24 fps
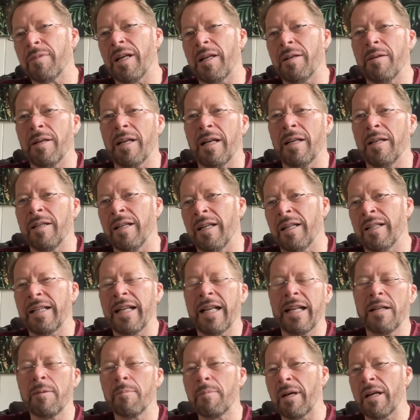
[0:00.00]
and
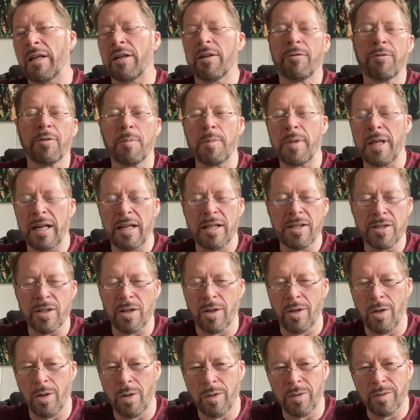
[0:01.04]
getting better from that is a
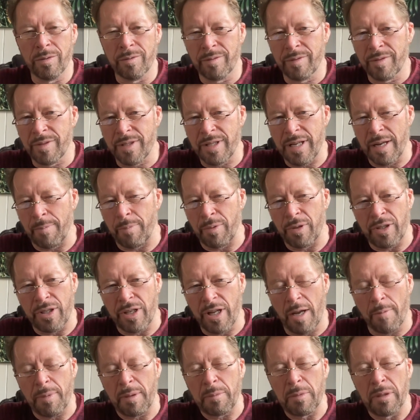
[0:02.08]
whole separate
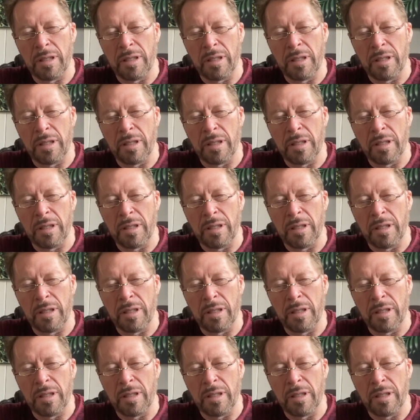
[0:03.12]
topic.